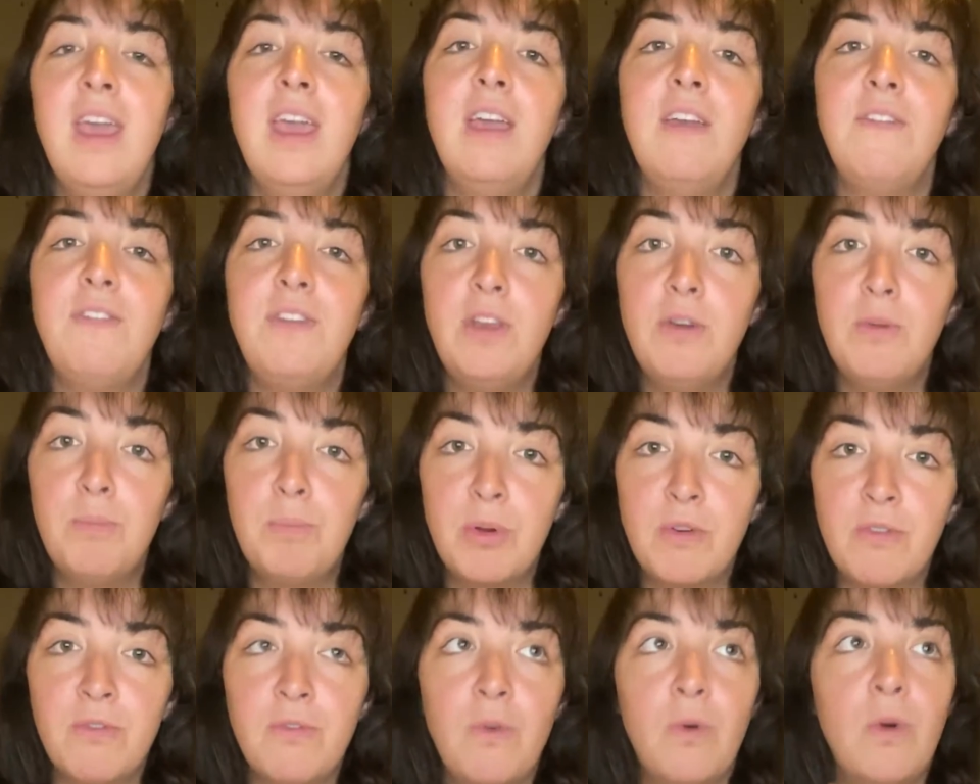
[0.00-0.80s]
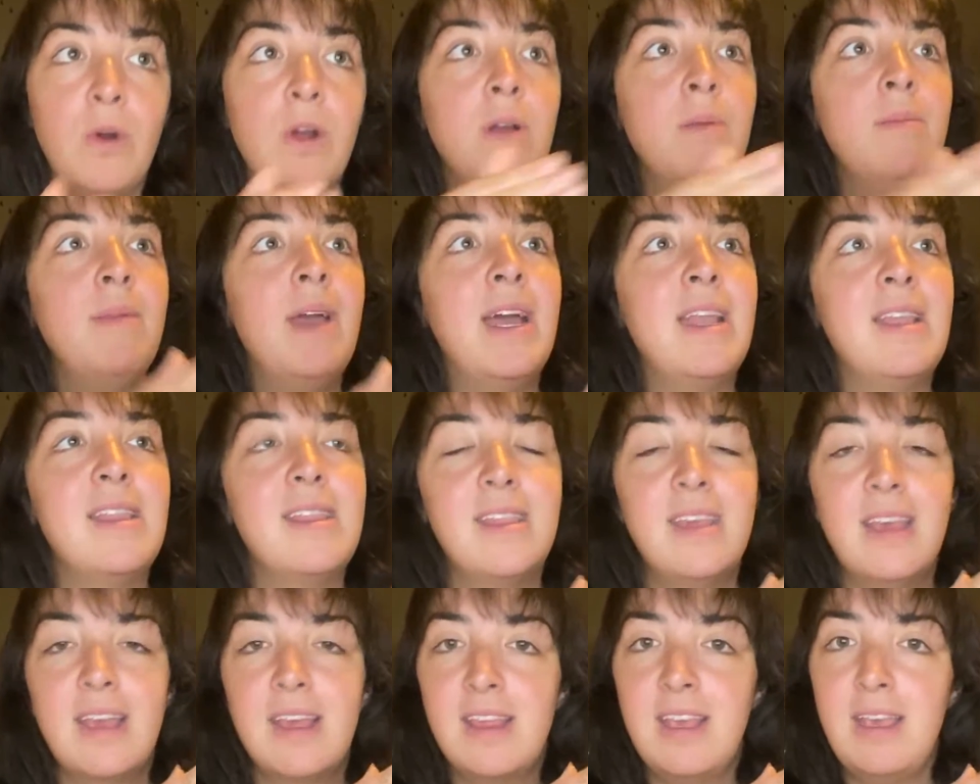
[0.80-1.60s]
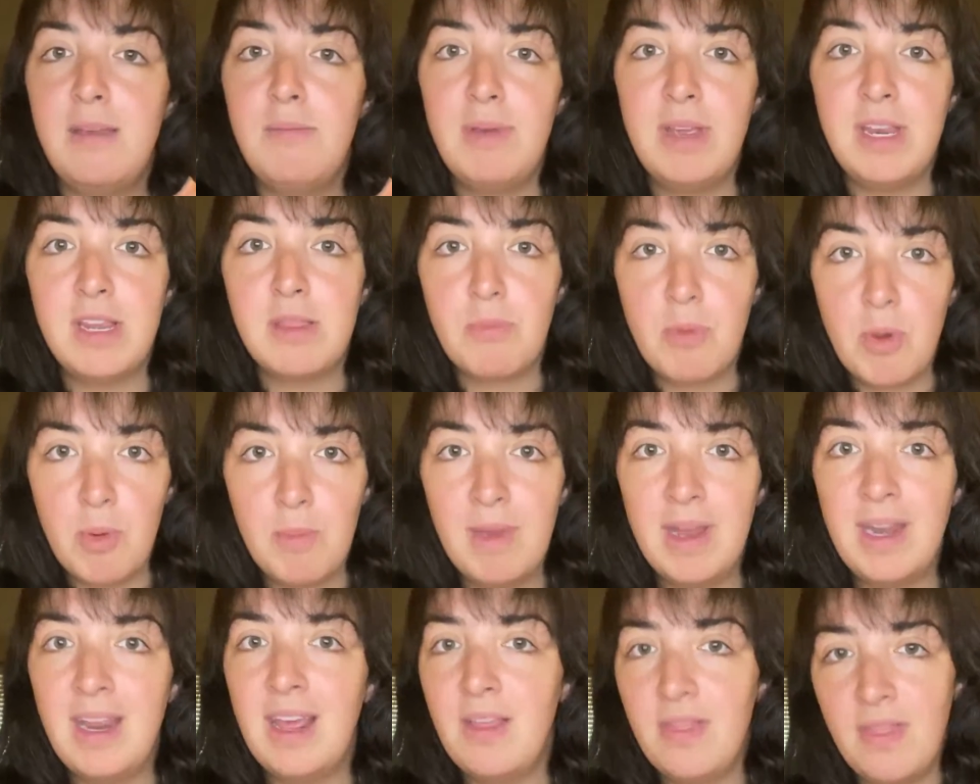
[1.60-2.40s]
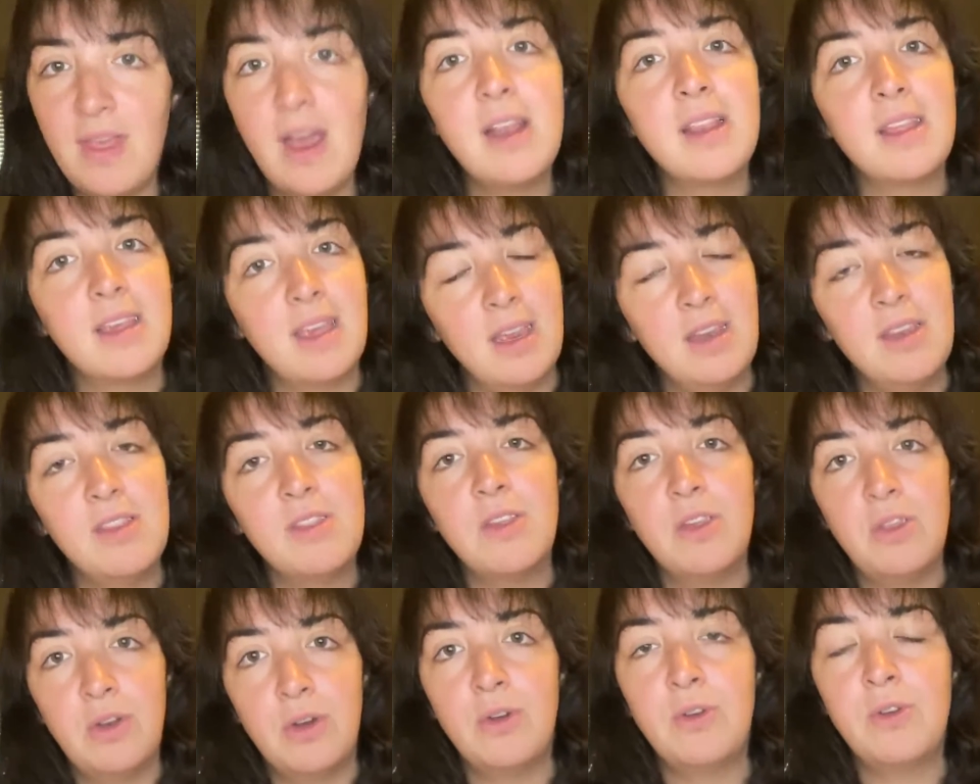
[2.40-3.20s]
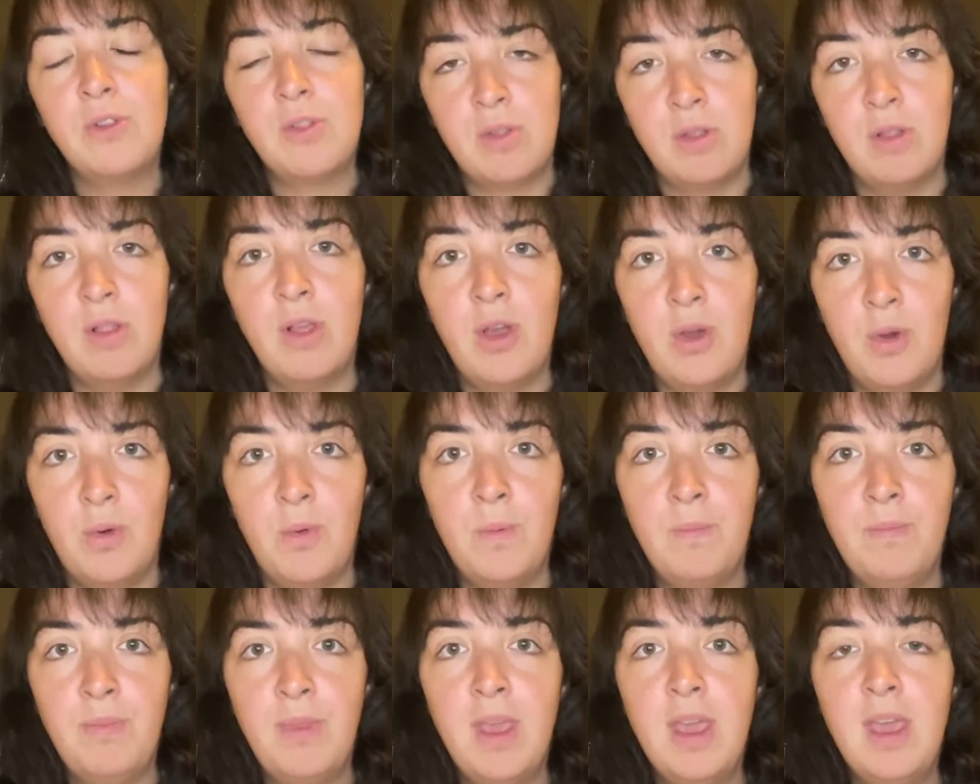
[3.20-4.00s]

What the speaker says: If you perform at 60 beats per minute, that's considered slow.